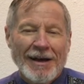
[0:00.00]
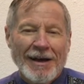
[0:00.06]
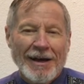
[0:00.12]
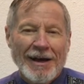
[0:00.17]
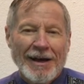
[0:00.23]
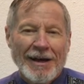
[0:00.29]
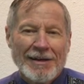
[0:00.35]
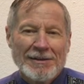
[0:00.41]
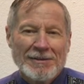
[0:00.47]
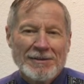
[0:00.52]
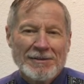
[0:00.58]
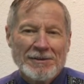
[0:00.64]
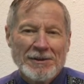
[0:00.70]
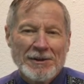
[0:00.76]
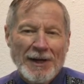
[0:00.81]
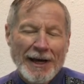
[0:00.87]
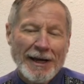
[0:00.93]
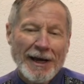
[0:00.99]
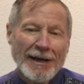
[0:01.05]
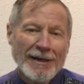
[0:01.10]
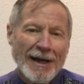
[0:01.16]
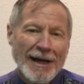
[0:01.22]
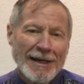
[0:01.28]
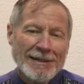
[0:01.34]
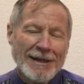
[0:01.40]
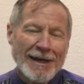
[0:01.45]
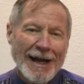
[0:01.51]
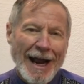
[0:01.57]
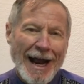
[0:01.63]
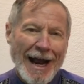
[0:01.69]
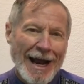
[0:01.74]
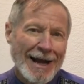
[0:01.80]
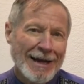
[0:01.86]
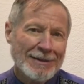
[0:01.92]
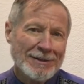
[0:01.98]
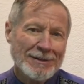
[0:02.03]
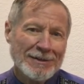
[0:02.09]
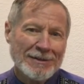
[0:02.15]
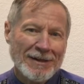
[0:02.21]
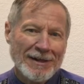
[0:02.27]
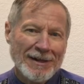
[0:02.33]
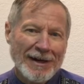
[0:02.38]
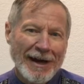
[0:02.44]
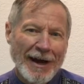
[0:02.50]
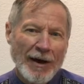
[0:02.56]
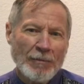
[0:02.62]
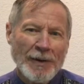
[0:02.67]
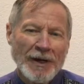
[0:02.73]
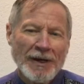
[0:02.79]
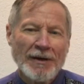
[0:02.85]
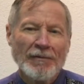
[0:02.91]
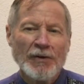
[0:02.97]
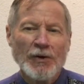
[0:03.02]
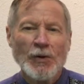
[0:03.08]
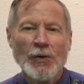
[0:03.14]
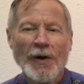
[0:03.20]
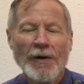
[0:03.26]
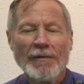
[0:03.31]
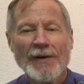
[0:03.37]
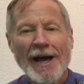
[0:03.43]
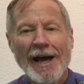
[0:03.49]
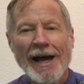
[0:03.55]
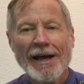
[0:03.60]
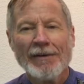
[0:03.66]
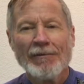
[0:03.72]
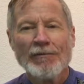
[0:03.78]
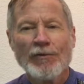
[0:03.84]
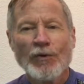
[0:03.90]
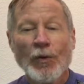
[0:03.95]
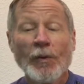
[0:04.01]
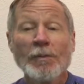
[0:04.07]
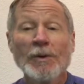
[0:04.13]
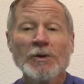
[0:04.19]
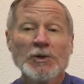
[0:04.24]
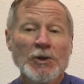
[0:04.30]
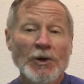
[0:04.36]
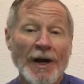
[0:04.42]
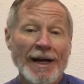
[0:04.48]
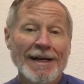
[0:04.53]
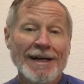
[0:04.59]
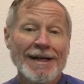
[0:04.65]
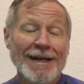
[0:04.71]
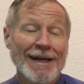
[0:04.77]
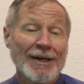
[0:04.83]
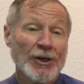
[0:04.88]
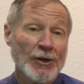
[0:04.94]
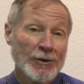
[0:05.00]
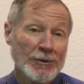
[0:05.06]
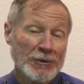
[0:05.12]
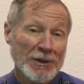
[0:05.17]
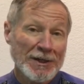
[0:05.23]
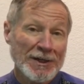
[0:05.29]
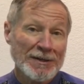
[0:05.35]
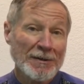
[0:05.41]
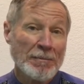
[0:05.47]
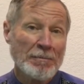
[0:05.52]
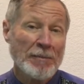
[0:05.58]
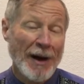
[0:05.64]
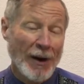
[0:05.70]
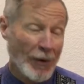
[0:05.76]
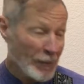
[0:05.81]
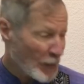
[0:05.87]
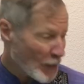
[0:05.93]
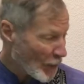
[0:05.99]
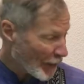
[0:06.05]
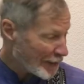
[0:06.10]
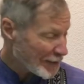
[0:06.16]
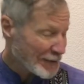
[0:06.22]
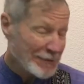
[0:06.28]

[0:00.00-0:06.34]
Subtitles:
And today I'd like to ask, how many of you have had formal training in using PowerPoint?